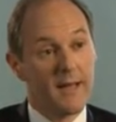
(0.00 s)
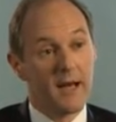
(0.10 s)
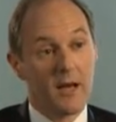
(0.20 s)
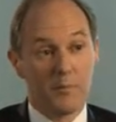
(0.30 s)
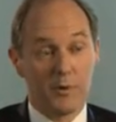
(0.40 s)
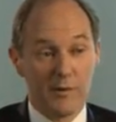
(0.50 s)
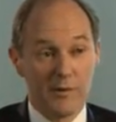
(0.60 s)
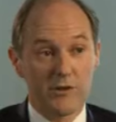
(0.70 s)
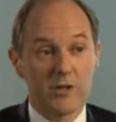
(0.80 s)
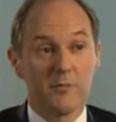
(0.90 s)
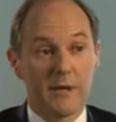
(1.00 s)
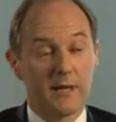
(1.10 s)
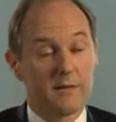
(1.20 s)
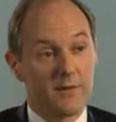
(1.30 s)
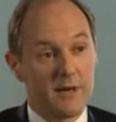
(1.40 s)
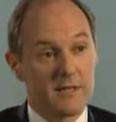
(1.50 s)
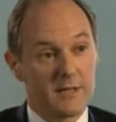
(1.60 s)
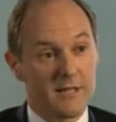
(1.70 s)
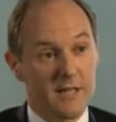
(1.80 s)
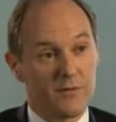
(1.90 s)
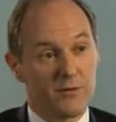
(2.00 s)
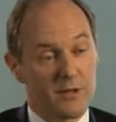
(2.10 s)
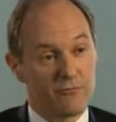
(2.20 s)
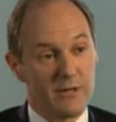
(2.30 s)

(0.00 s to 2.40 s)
But we've also been very successful in